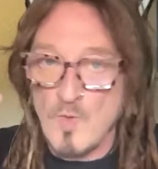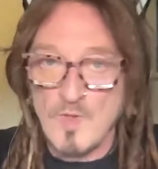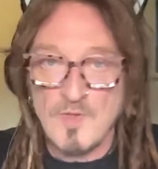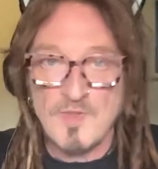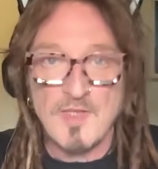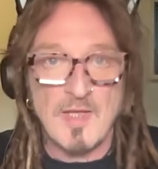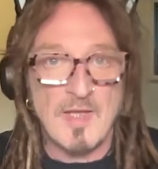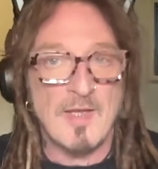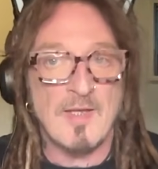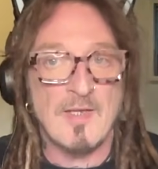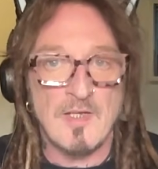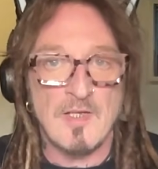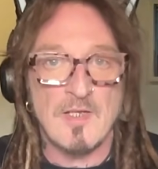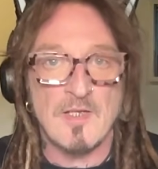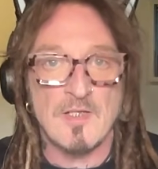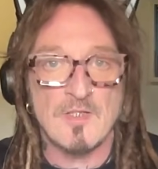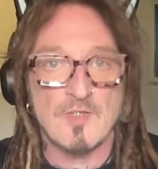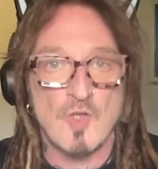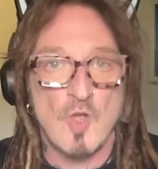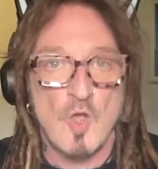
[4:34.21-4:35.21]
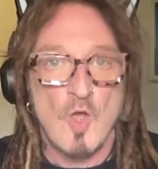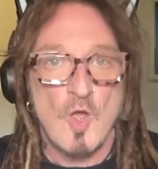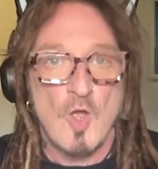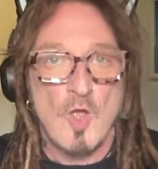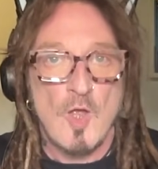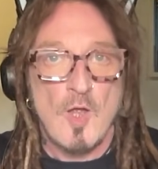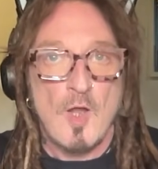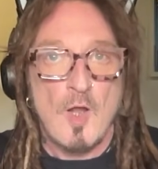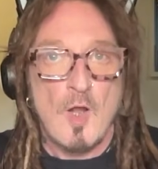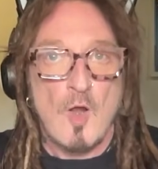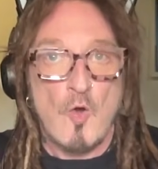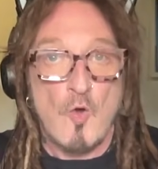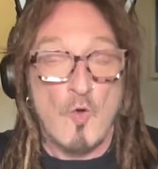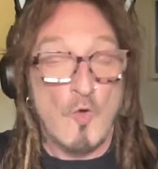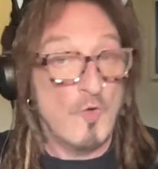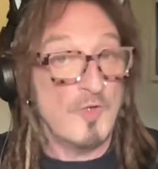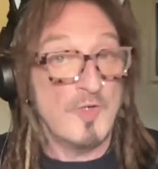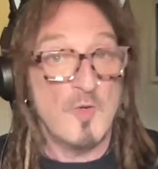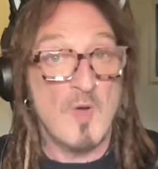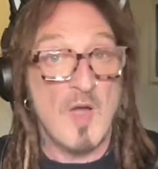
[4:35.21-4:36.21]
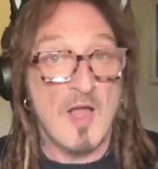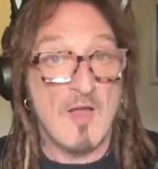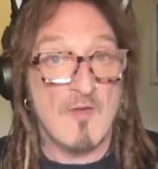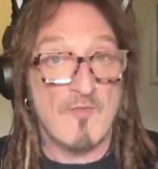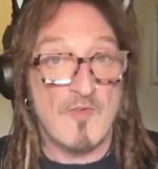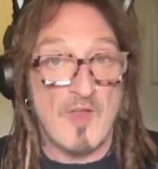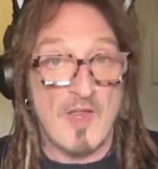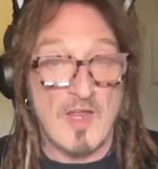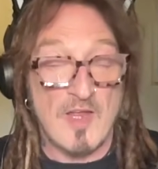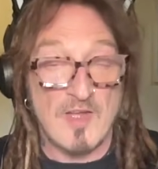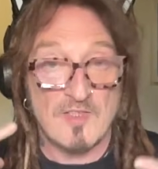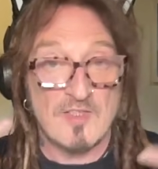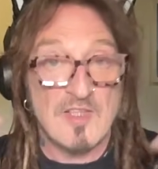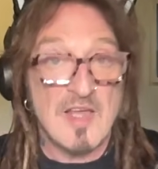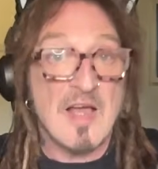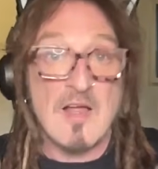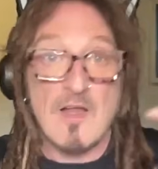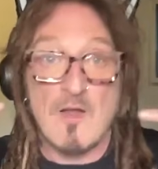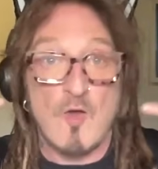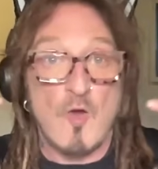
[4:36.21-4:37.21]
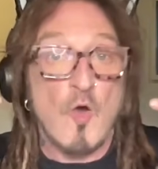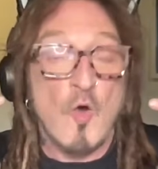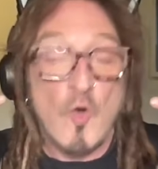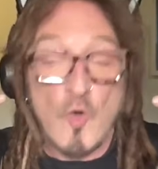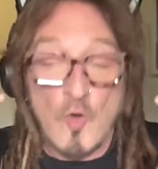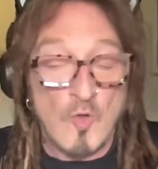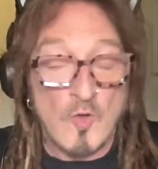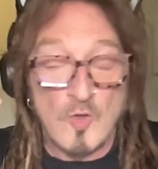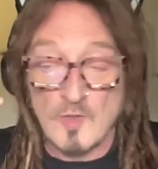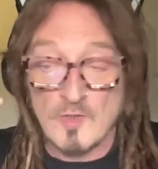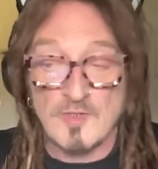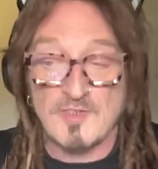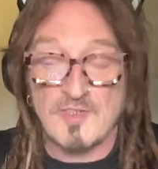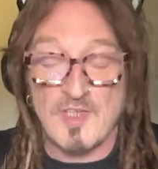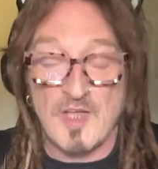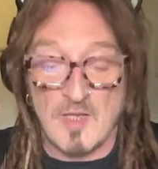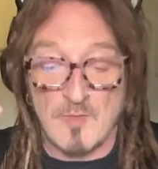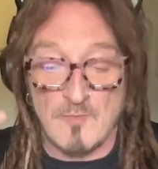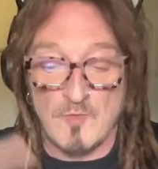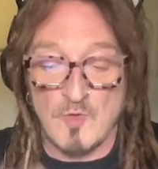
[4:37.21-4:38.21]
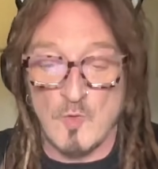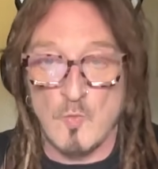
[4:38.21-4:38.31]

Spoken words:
With the in-ears, all you have is that all the time.